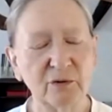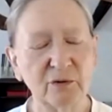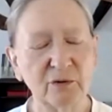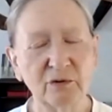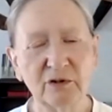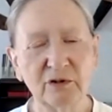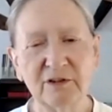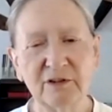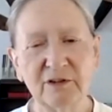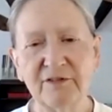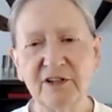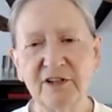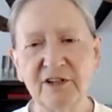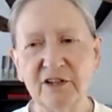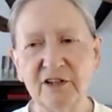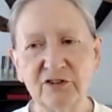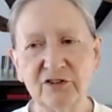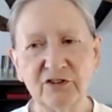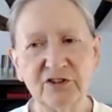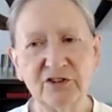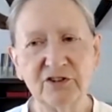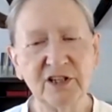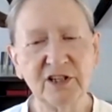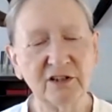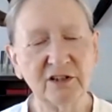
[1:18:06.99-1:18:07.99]
All of
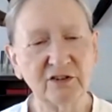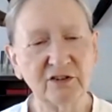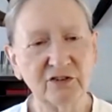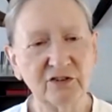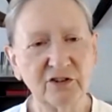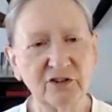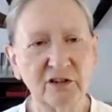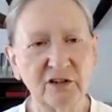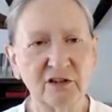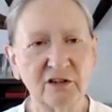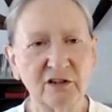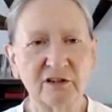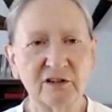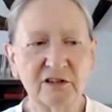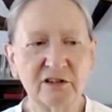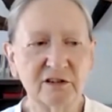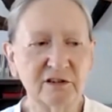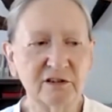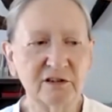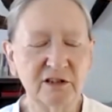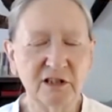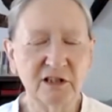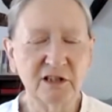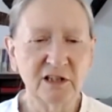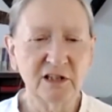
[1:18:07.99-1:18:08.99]
these things
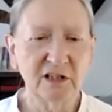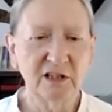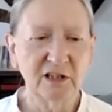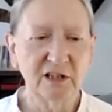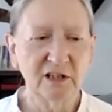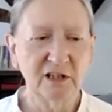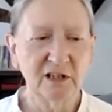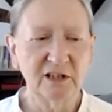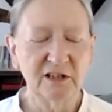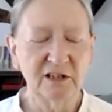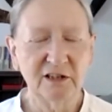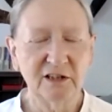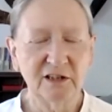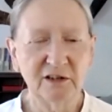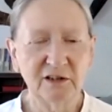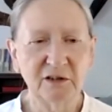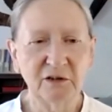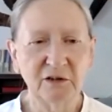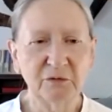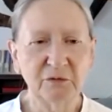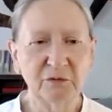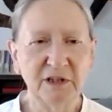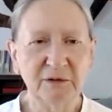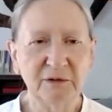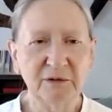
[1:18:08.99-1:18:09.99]
are,
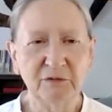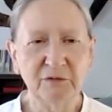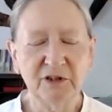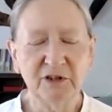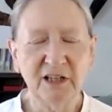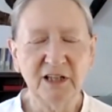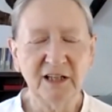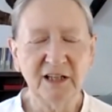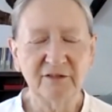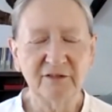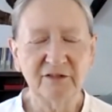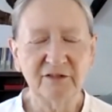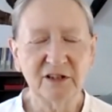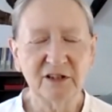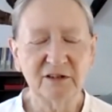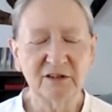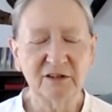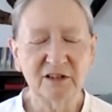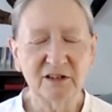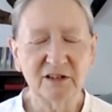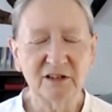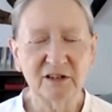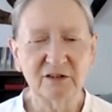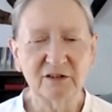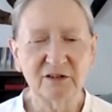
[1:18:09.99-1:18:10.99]
we have
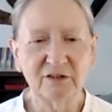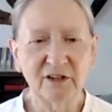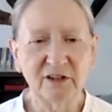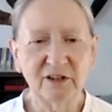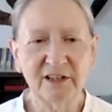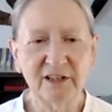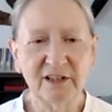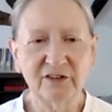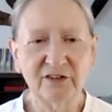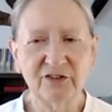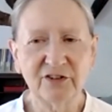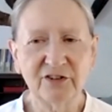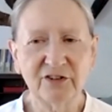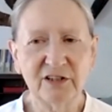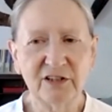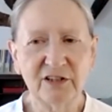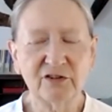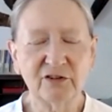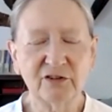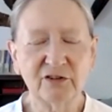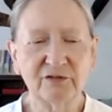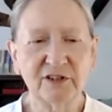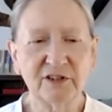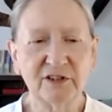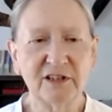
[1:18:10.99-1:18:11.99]
a right sense
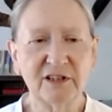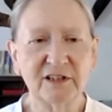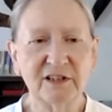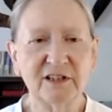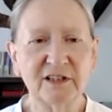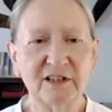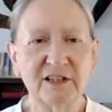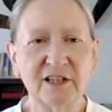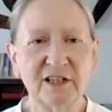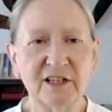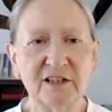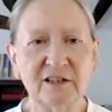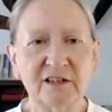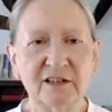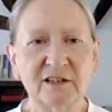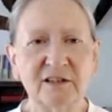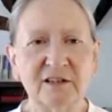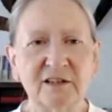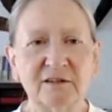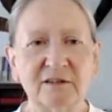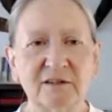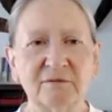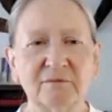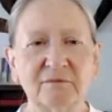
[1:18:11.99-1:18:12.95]
of it, then